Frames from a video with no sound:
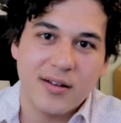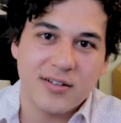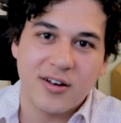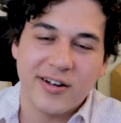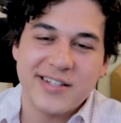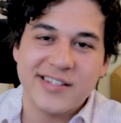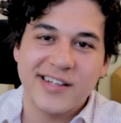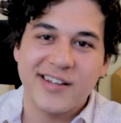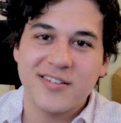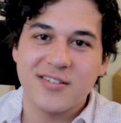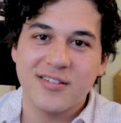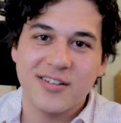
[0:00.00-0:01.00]
That's
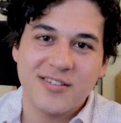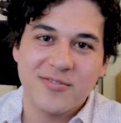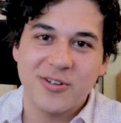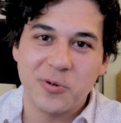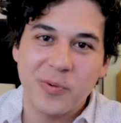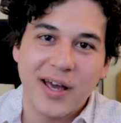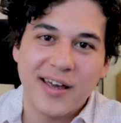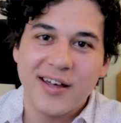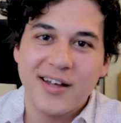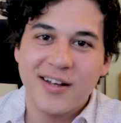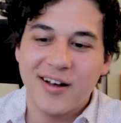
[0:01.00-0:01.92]
a good way